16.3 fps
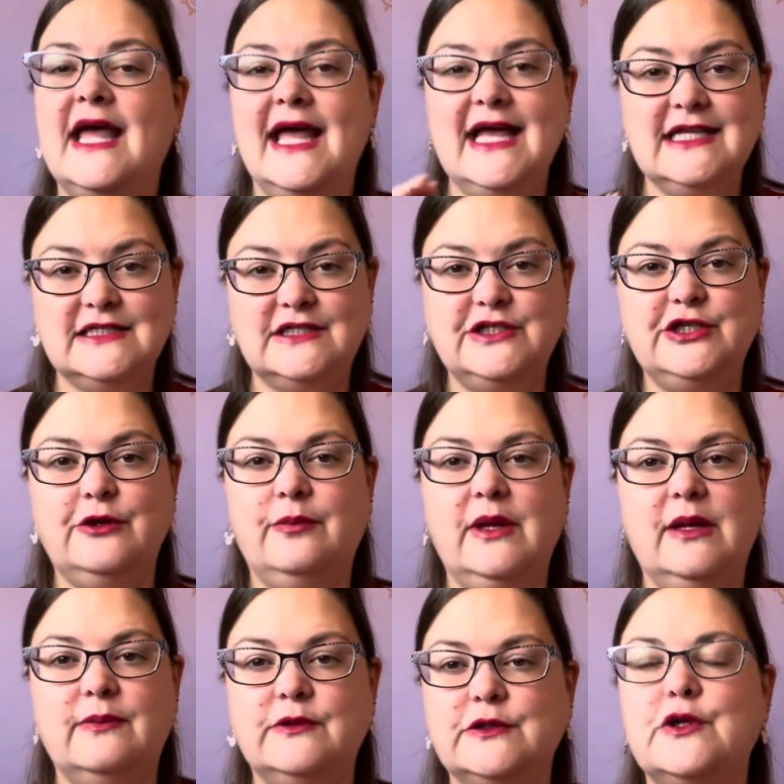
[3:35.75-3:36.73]
It's two
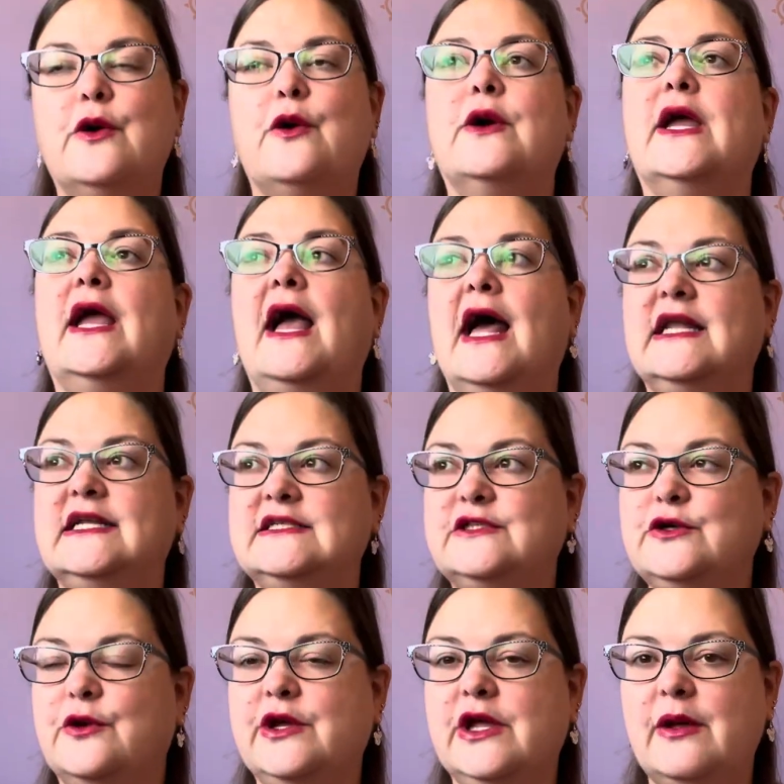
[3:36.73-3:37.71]
people talking, and it's
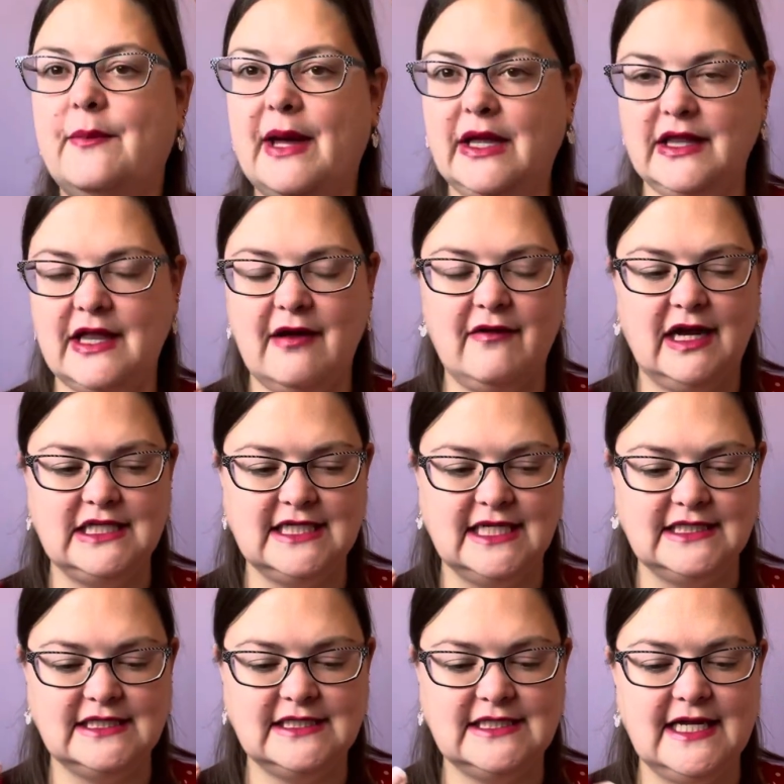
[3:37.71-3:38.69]
talking about their
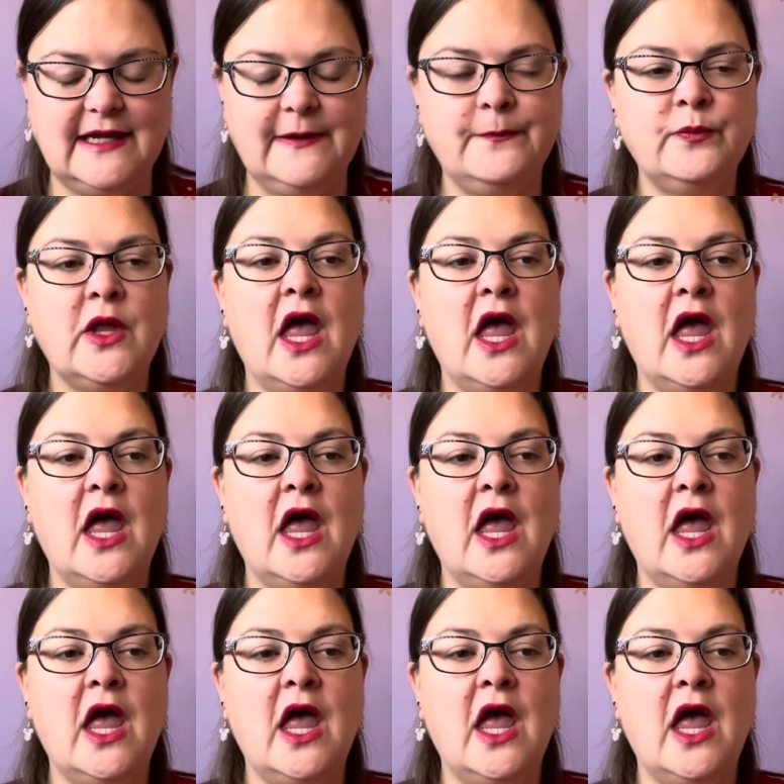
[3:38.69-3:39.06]
identity.